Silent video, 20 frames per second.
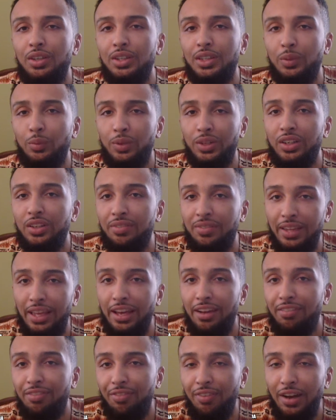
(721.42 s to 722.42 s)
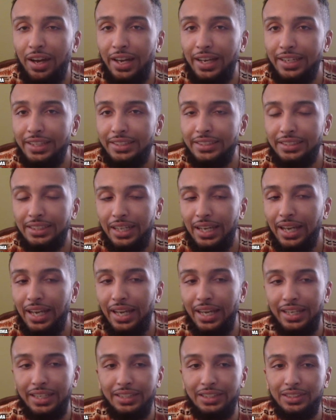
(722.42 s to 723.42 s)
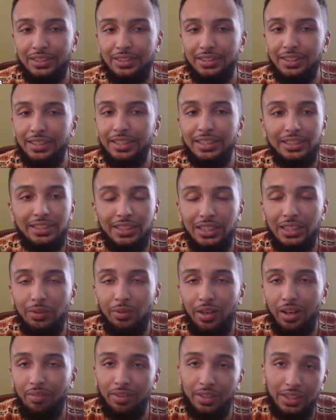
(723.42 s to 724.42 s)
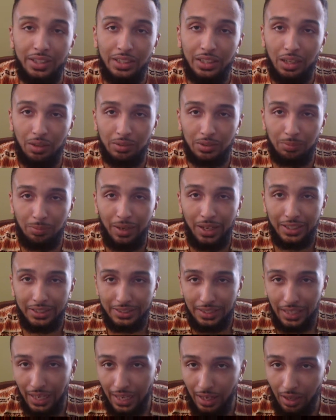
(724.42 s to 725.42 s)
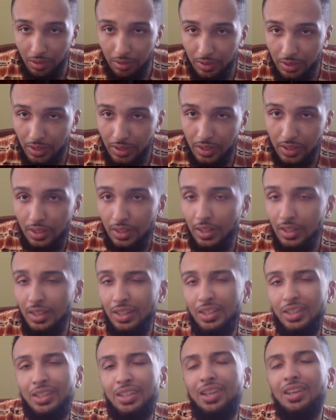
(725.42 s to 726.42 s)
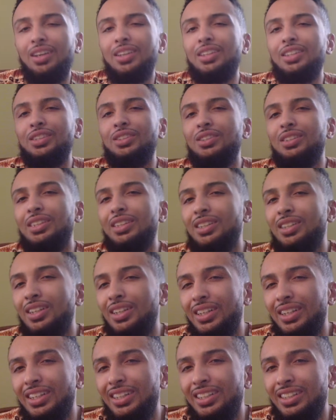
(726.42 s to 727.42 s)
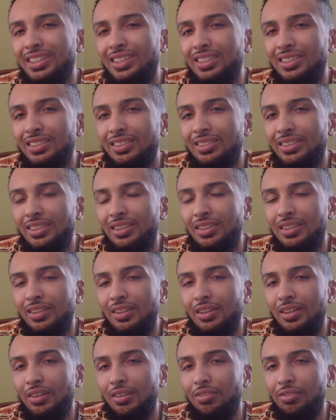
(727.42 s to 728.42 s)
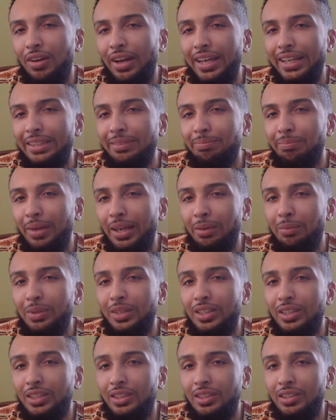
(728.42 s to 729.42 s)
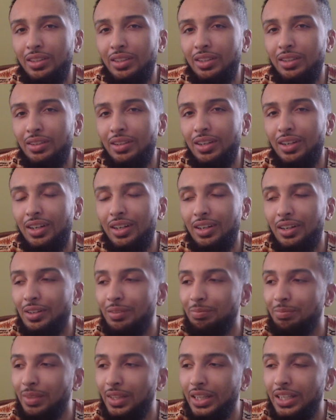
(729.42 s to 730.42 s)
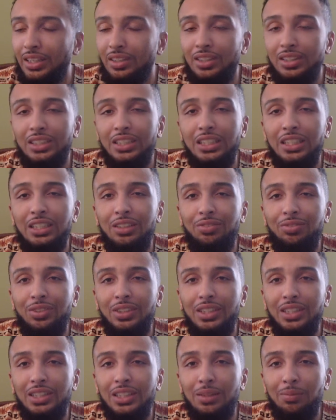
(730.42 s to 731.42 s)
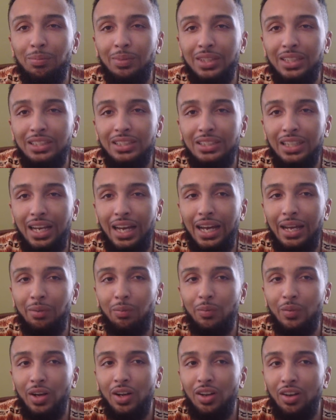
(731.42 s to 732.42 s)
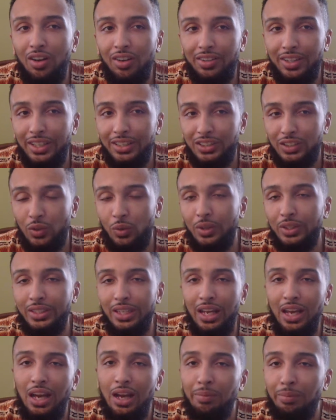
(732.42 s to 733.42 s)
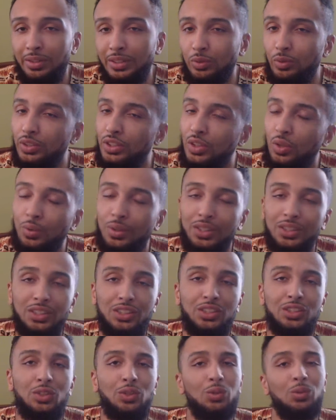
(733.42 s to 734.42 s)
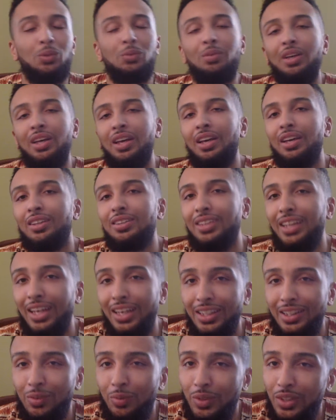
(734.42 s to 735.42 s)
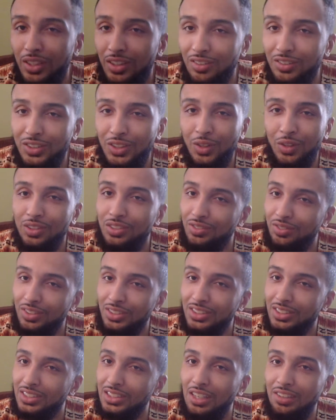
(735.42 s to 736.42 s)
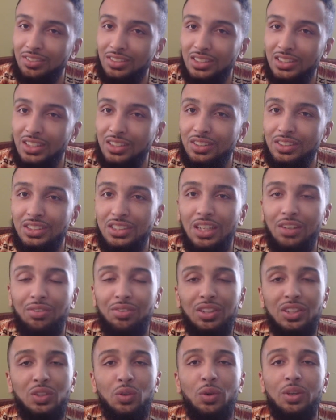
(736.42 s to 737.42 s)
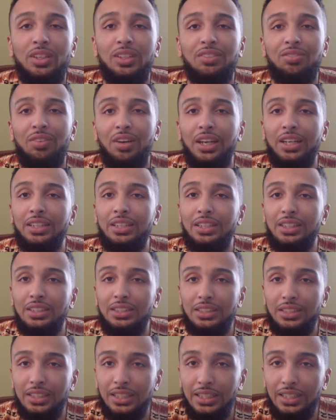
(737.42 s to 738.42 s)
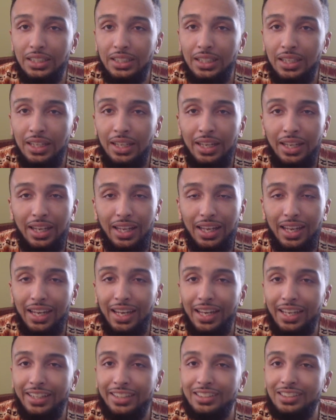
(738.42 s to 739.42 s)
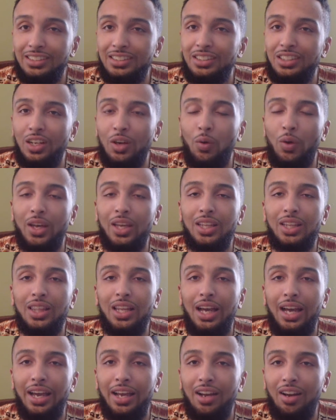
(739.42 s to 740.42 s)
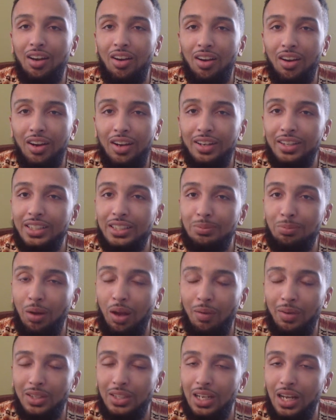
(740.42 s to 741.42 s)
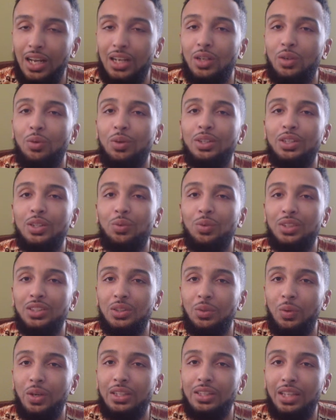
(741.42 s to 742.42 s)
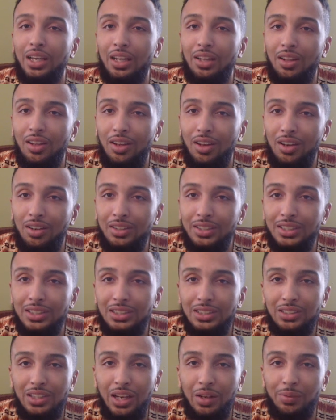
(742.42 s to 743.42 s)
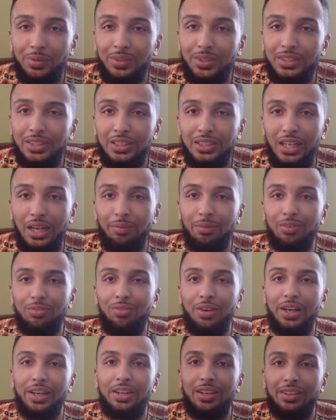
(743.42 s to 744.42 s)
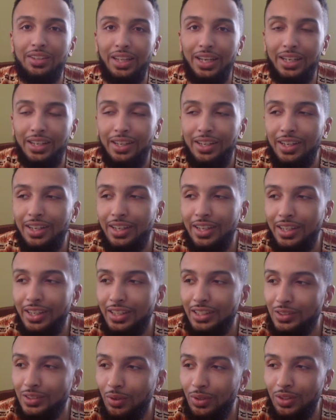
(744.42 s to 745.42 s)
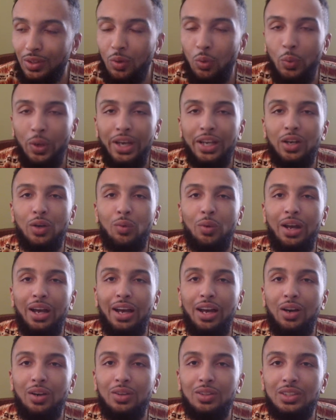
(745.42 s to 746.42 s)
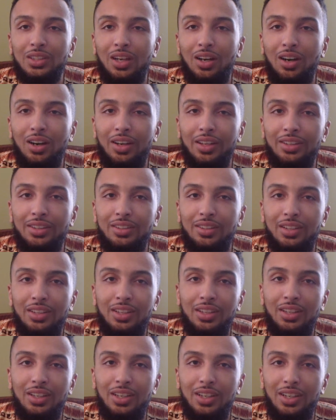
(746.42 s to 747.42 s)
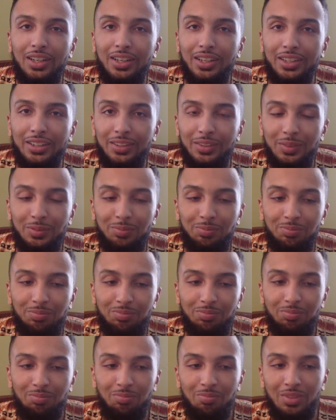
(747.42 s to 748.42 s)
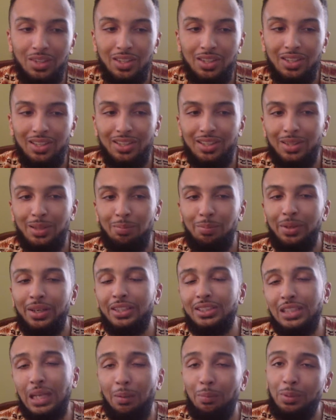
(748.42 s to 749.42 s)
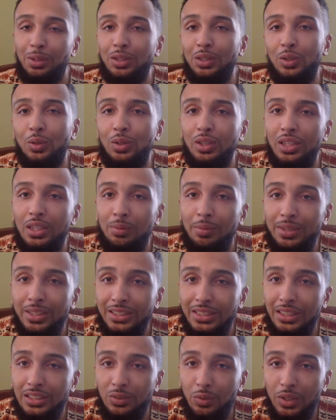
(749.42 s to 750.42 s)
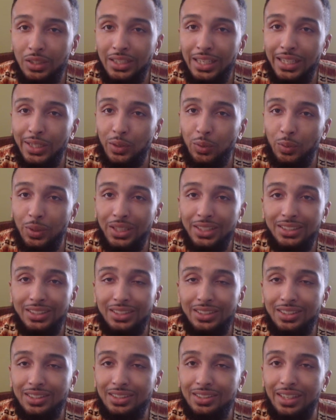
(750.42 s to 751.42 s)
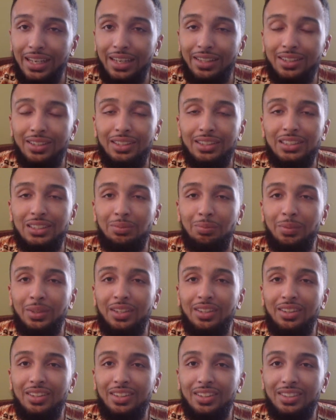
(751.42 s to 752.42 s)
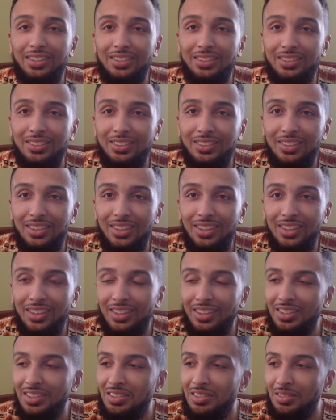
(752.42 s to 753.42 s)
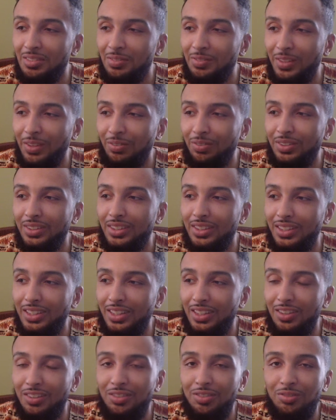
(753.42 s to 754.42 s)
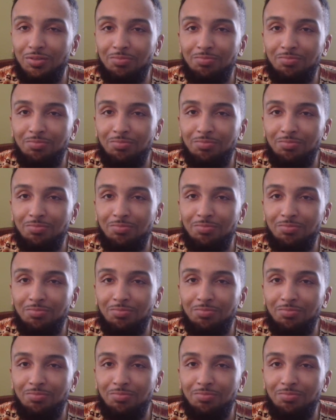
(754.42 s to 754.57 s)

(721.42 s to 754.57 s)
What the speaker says: that fight and DC whenever he comes back down. He could fight maybe Ilir Latifi in the meantime while all that's going down, because we can only assume that the winner of Jones versus Gustafsson is definitely going to fight DC, and knowing the Lionheart, he's probably not going to want to wait that long. He's not really the type of fighter that is going to wait around on the biggest opportunity because he doesn't want to take risks. Anthony Smith is definitely the